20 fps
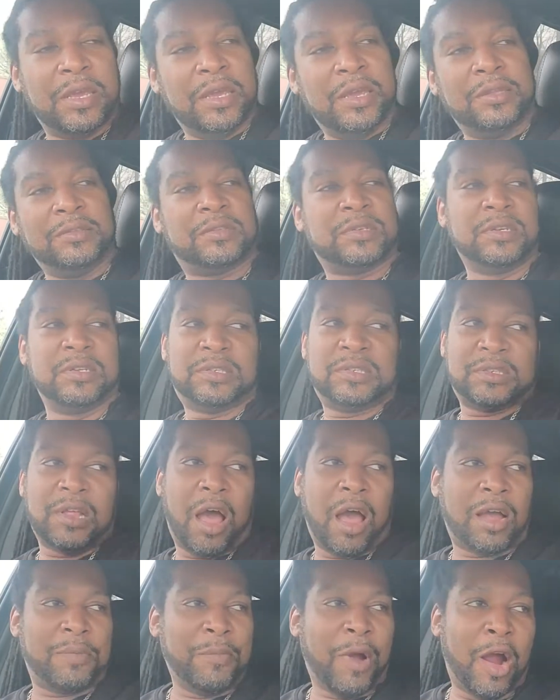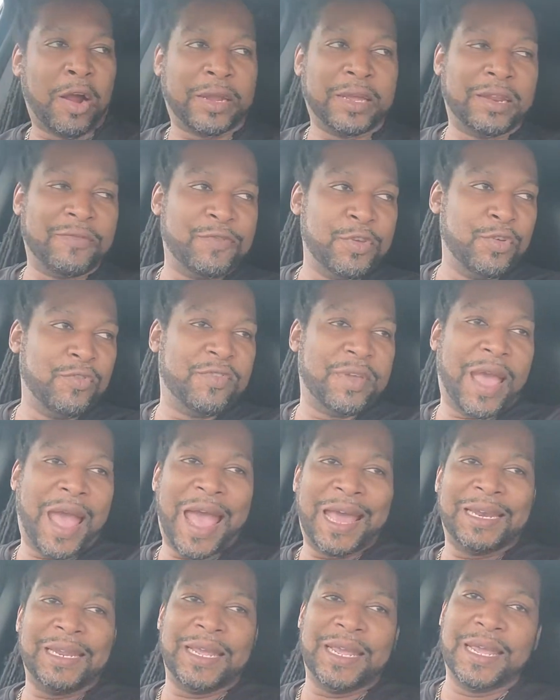into the stock market. If you've
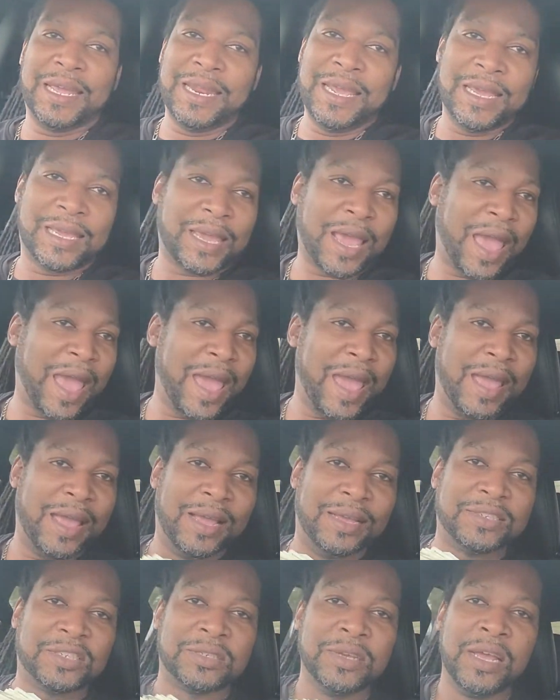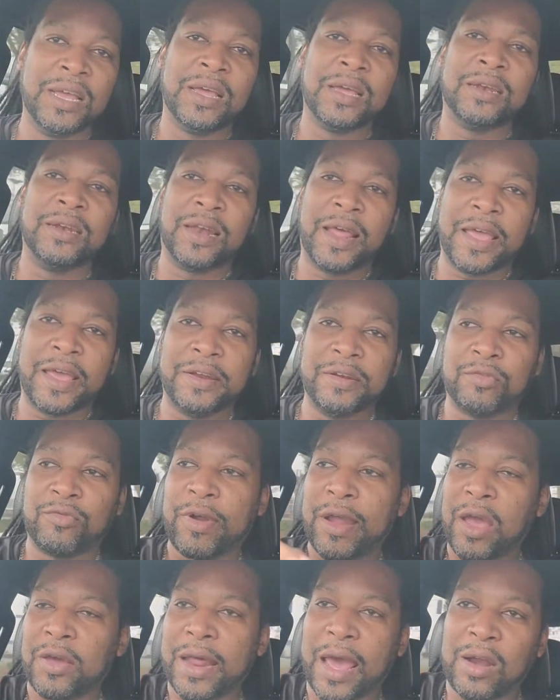got any cash laying
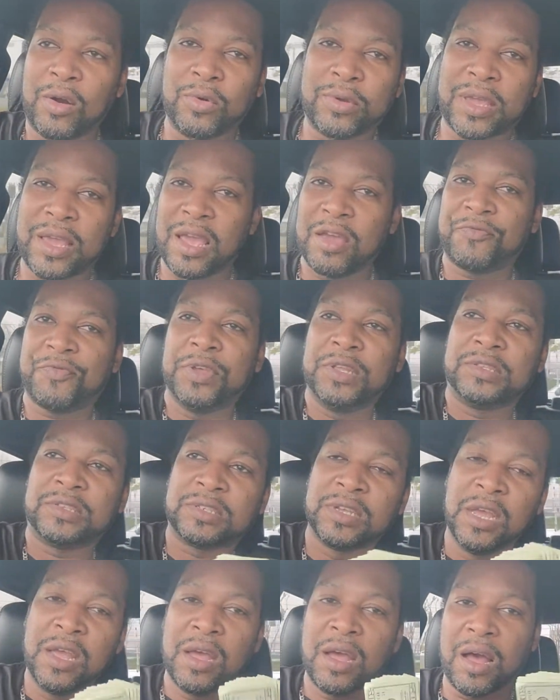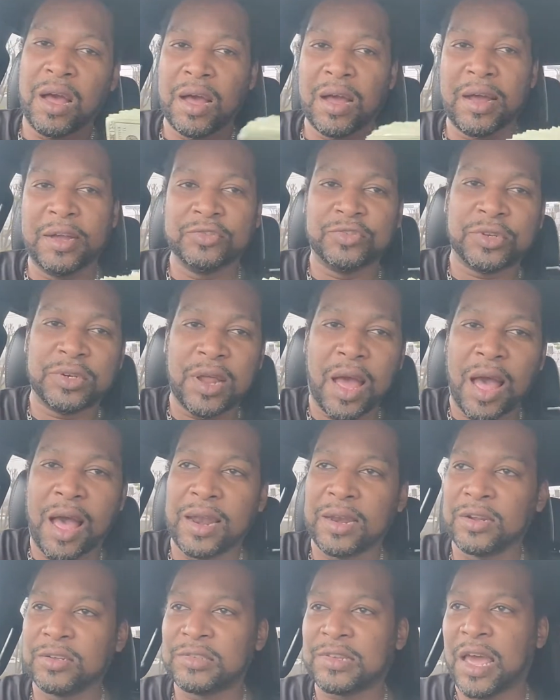around, I don't care if it's
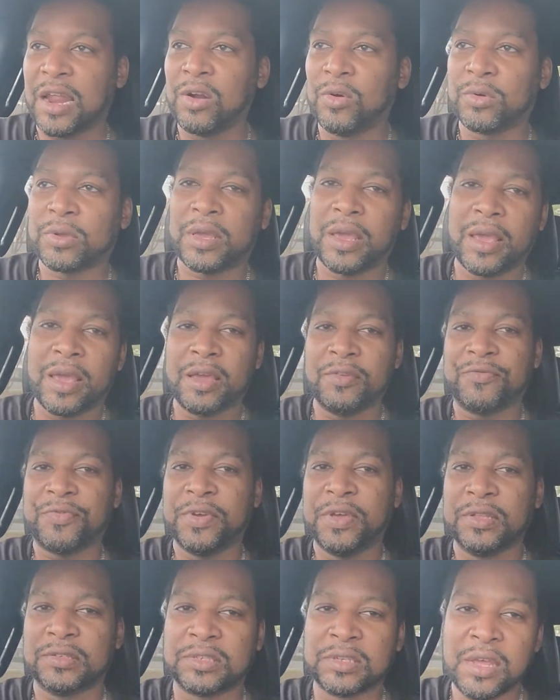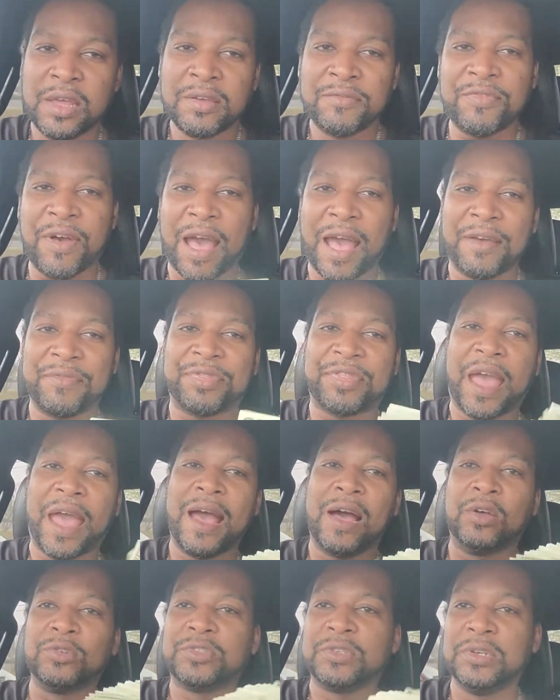$100, I don't care if it's
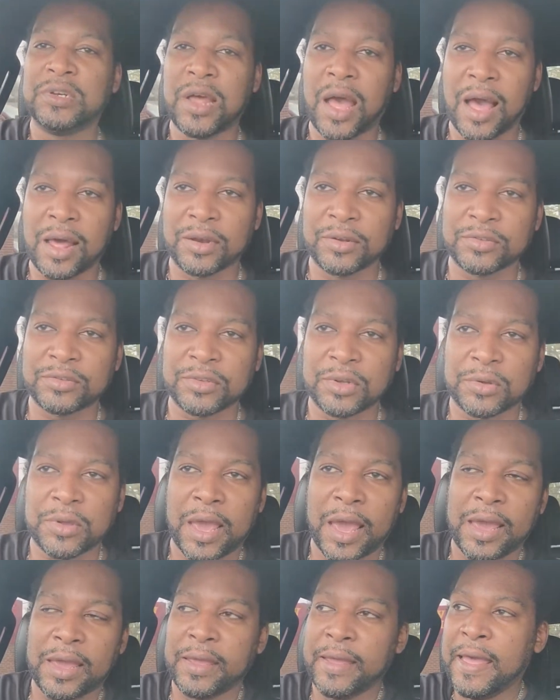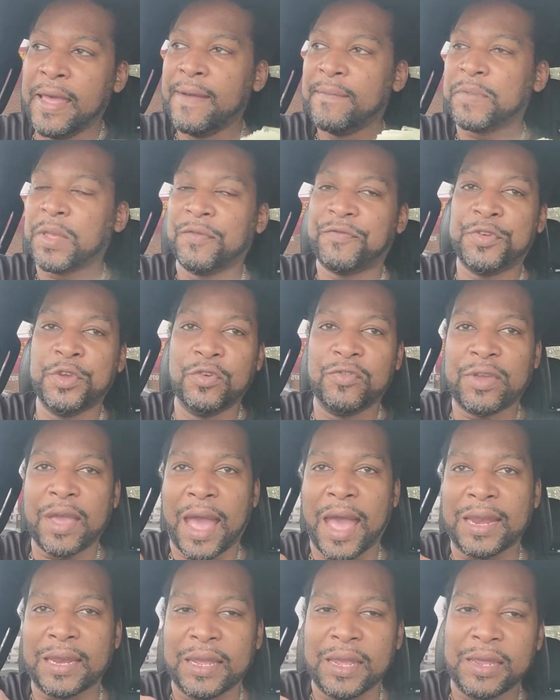$5,000, okay? If you've
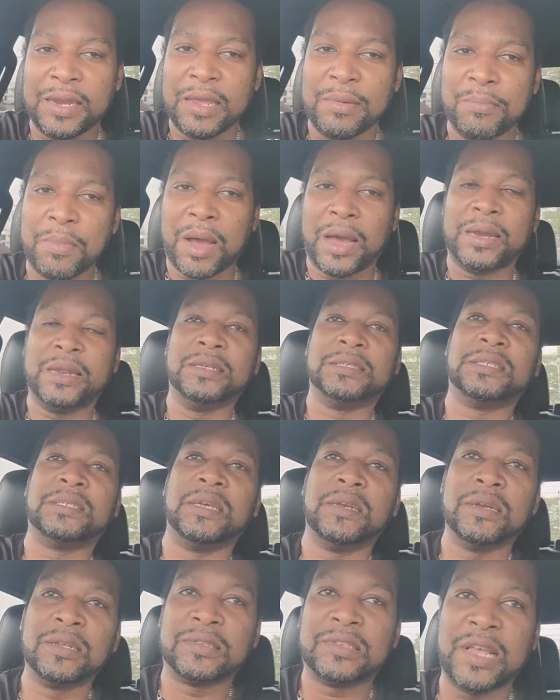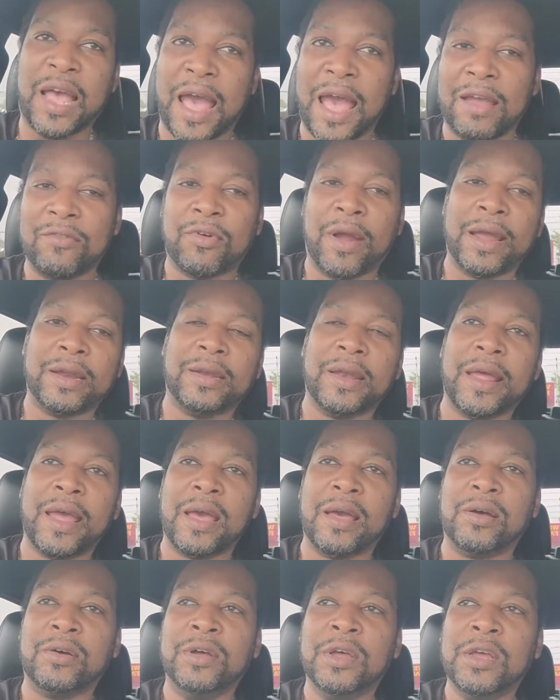got any money sitting aside right
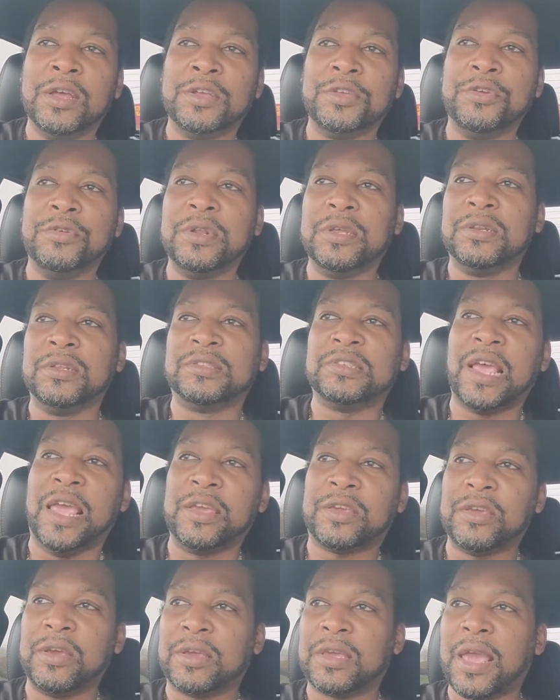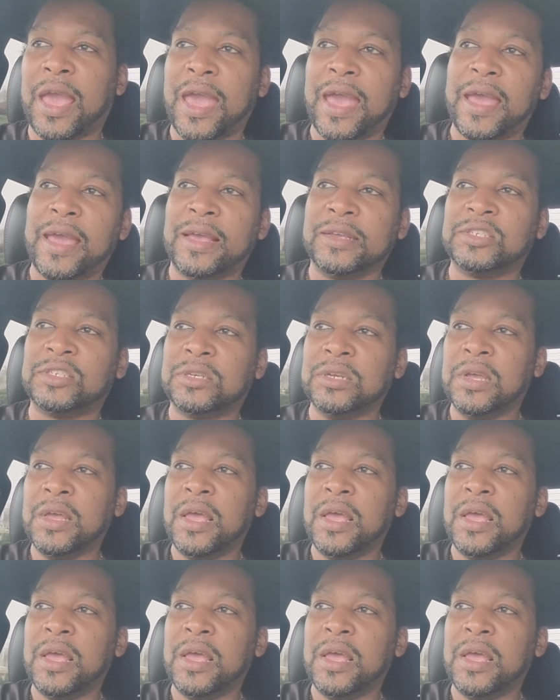now, you need to take your cash